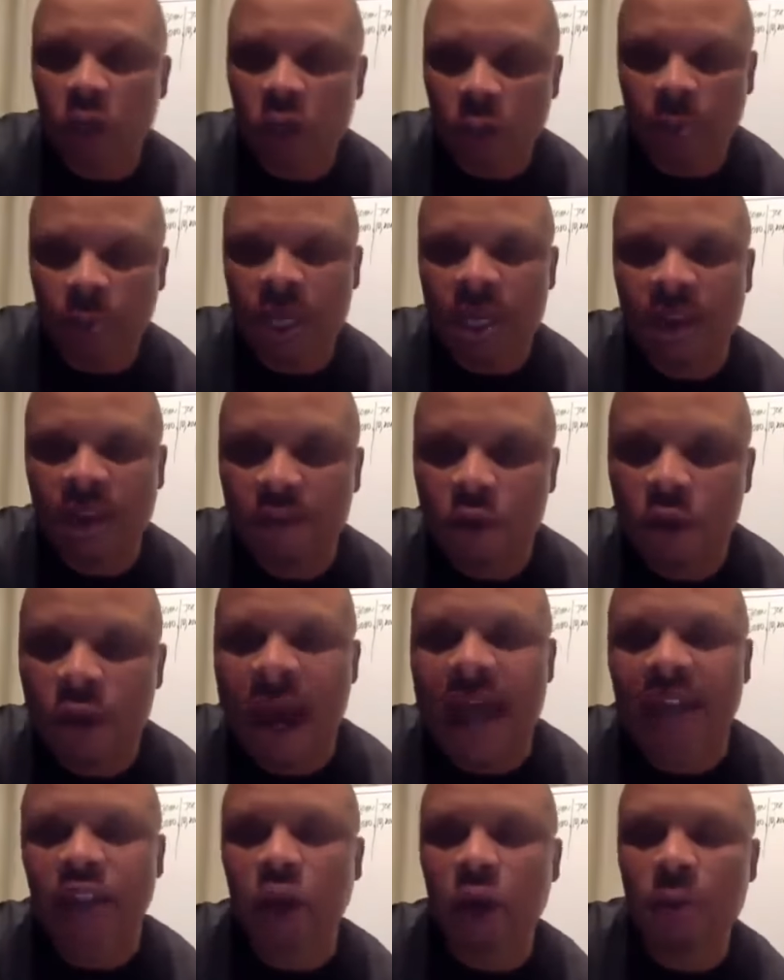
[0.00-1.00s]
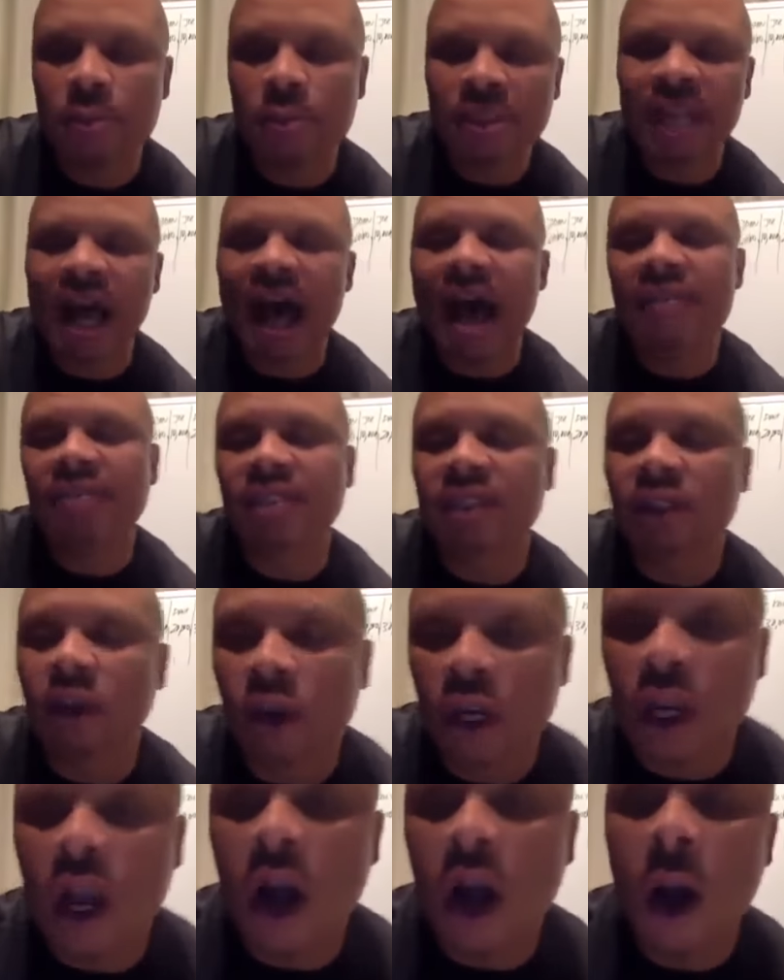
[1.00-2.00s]
we speak. If you guys heard Mr. Oxen on
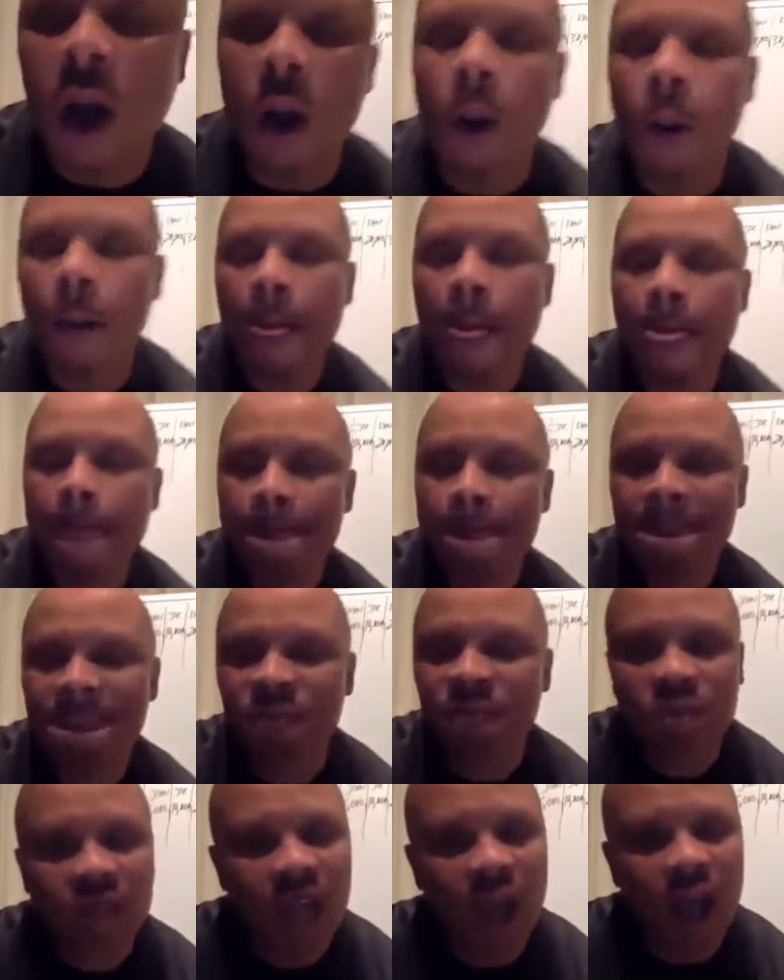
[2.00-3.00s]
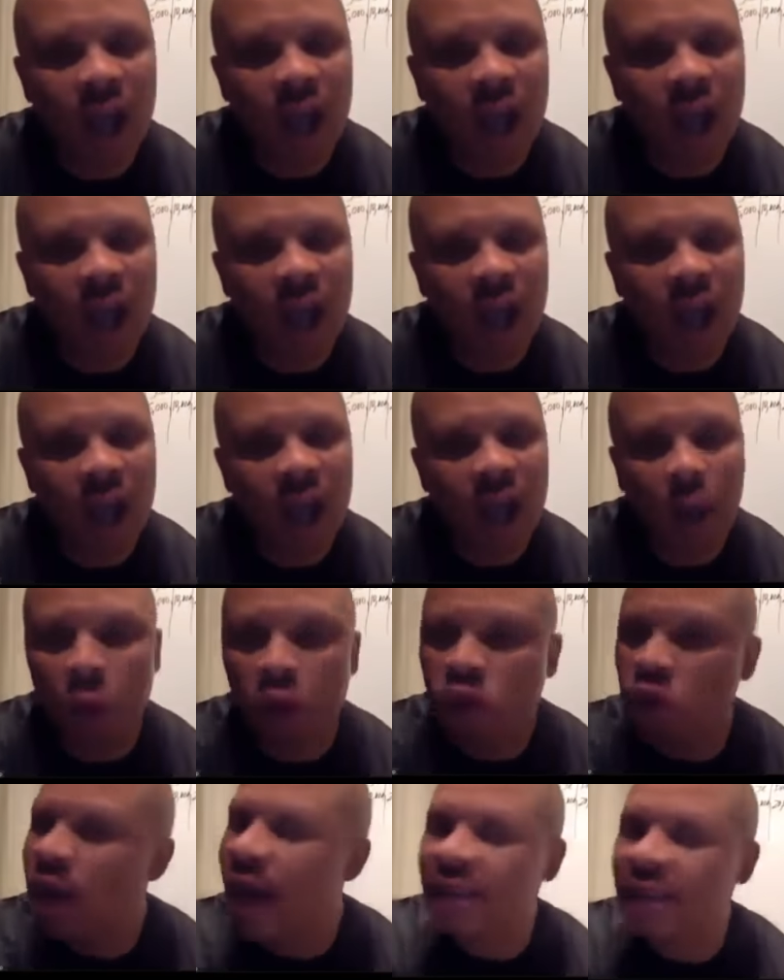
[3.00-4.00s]
the call,
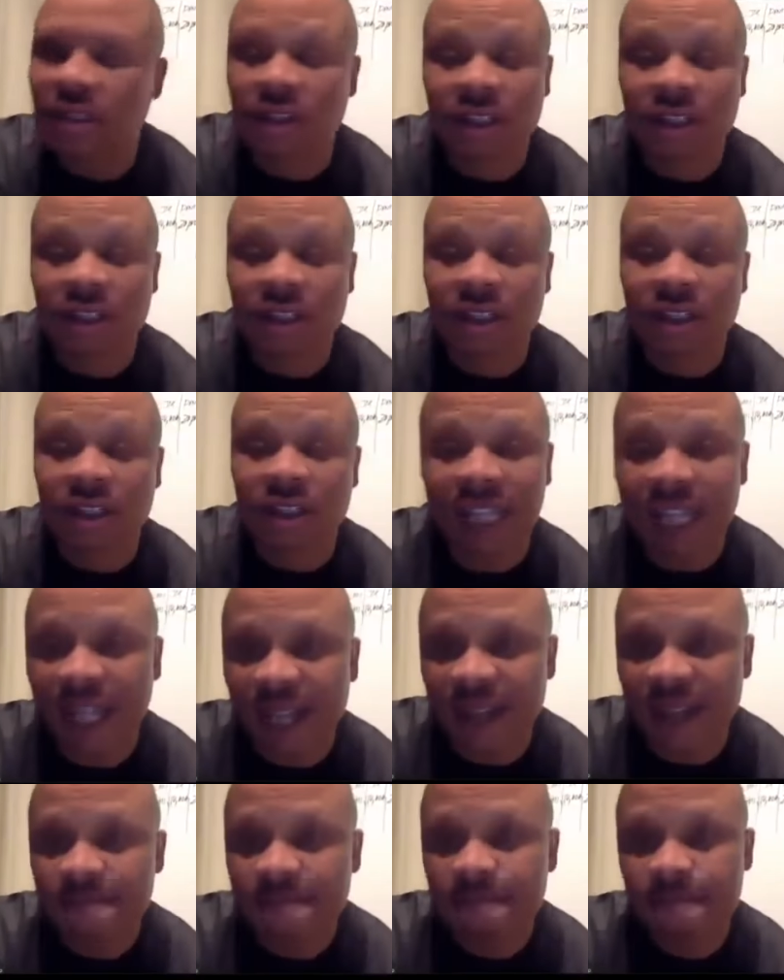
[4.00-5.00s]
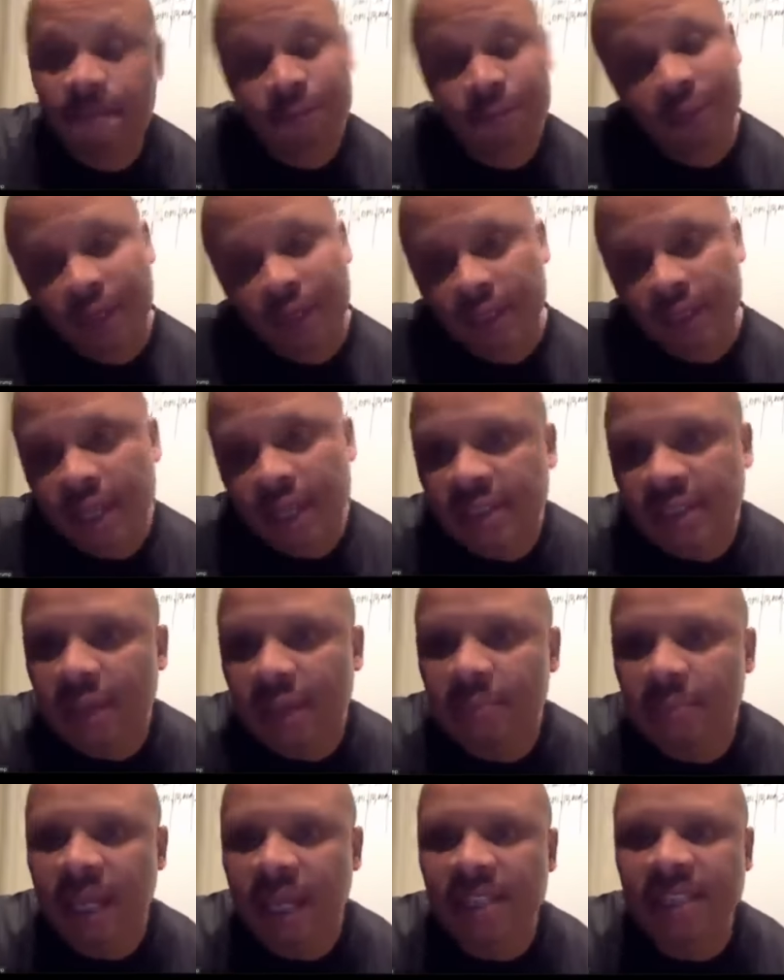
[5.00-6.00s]
I want you guys to understand. There's some
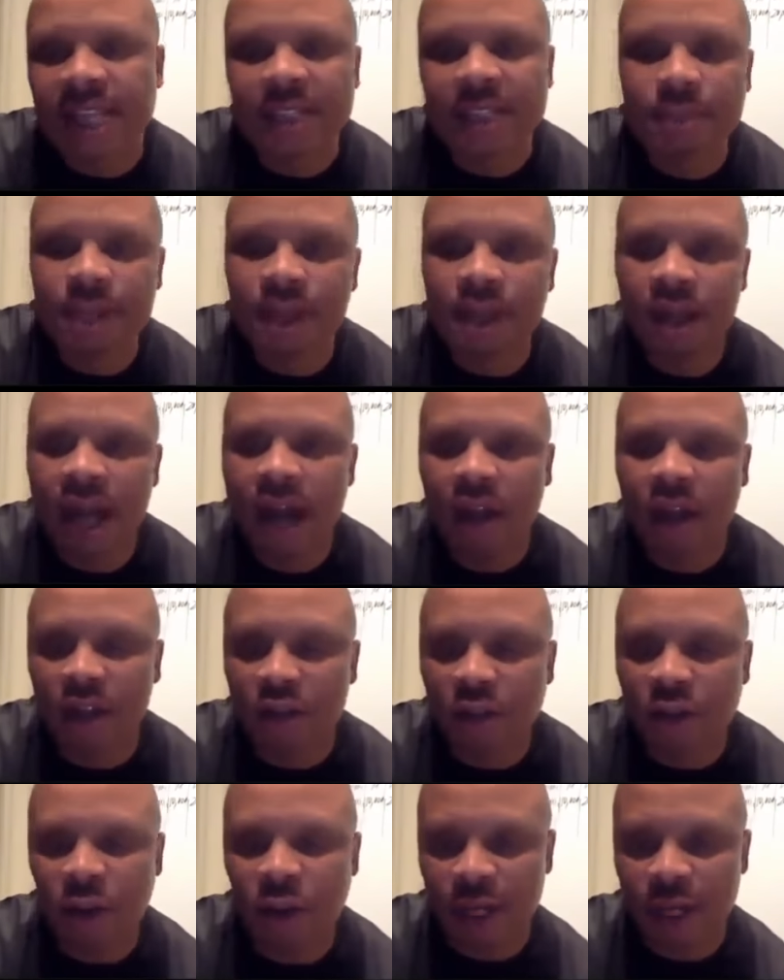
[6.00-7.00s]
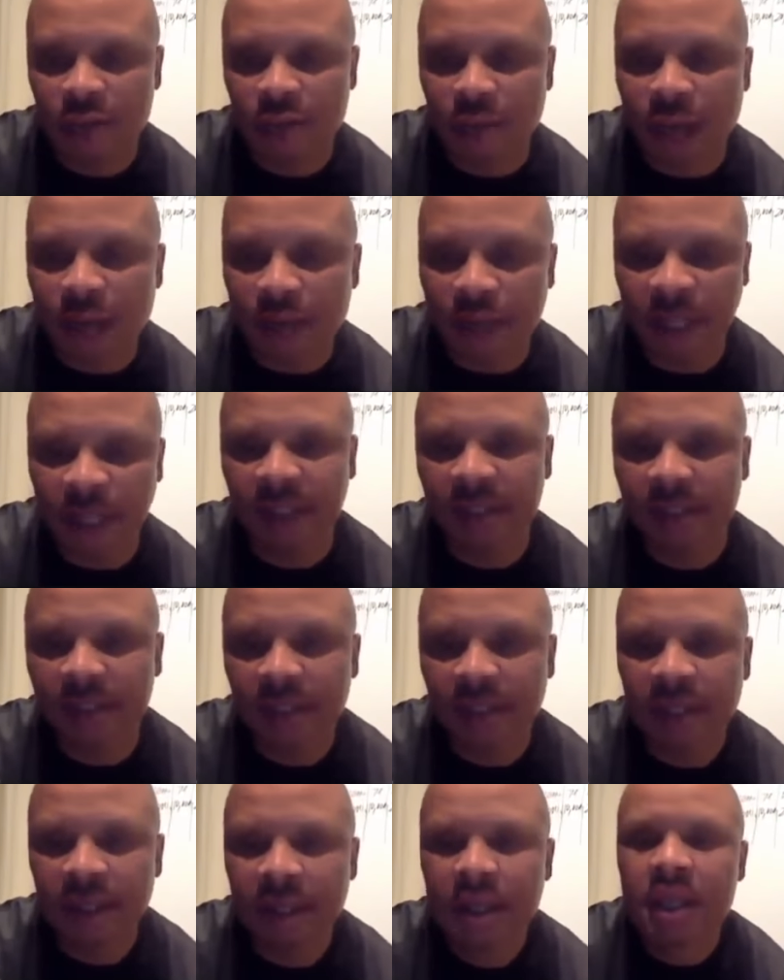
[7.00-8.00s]
things that's beyond our control. Here's what I mean.
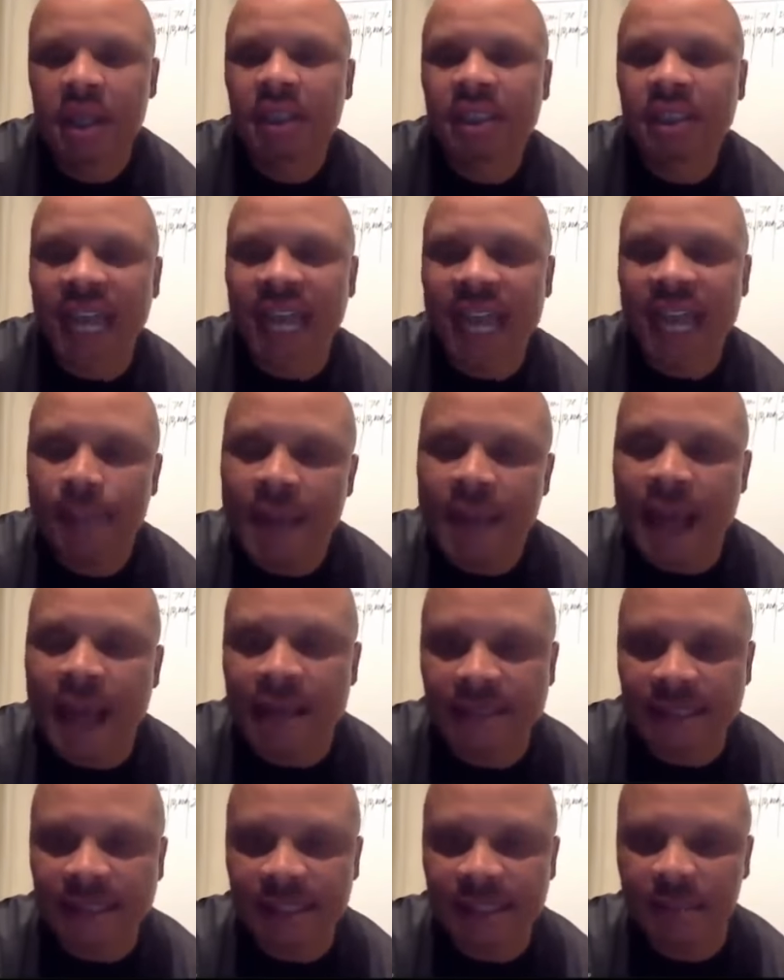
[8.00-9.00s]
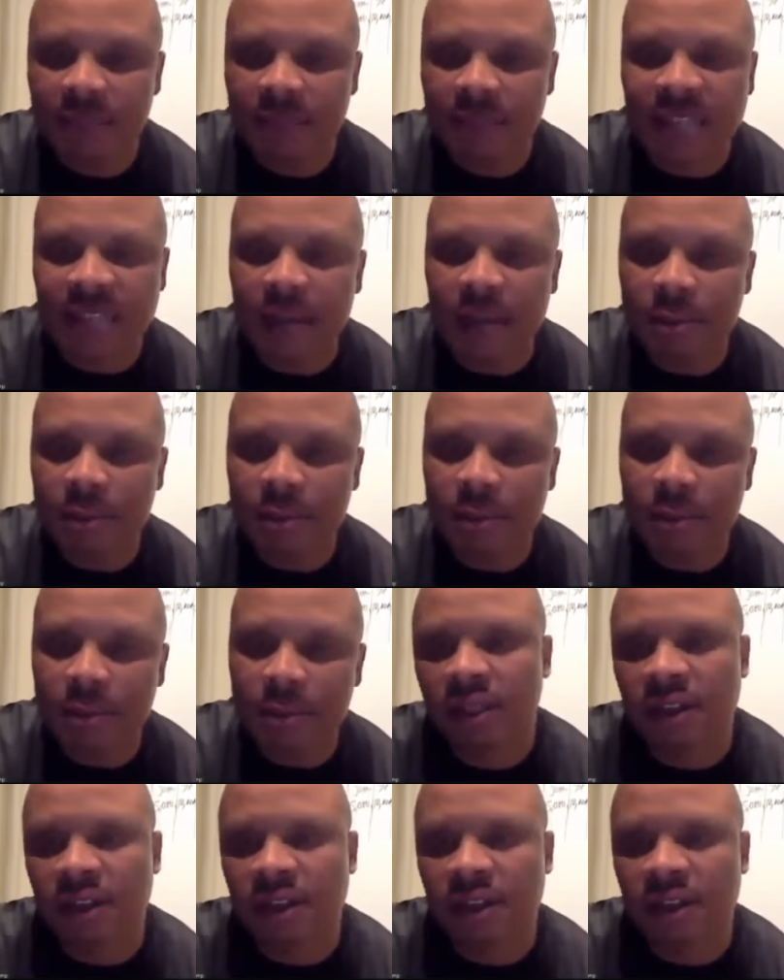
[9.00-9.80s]
The API system that's got to be plugged